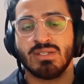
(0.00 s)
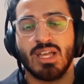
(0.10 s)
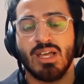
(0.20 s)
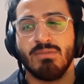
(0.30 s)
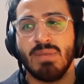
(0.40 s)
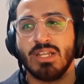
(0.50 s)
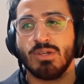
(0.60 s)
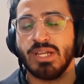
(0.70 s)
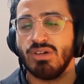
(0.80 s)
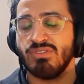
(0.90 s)
a little
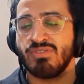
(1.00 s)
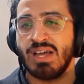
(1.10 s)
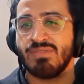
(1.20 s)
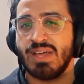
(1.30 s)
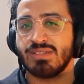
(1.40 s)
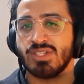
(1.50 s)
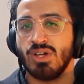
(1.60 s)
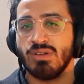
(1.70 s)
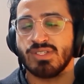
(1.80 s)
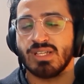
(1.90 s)
bit over
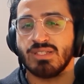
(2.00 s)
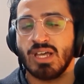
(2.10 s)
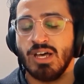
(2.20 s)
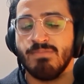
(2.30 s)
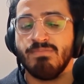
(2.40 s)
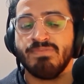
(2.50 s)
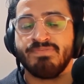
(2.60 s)
$5,000 at the time.